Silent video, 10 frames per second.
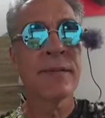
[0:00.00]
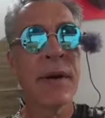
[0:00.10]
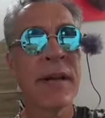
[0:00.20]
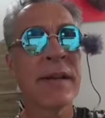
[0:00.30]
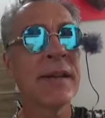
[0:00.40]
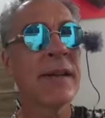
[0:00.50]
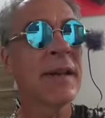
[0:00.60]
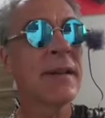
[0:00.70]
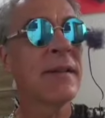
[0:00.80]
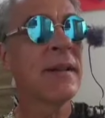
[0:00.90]
bike
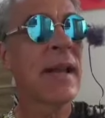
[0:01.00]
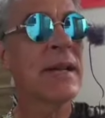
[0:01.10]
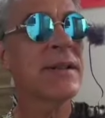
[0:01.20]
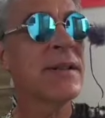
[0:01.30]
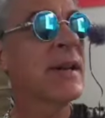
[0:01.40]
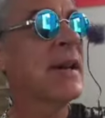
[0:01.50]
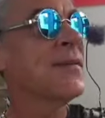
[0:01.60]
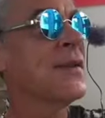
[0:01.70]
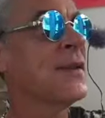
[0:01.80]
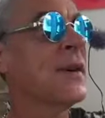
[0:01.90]
again. Last night
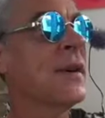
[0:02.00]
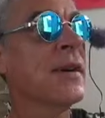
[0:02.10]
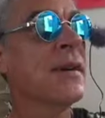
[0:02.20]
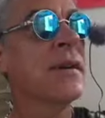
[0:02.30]
after dark,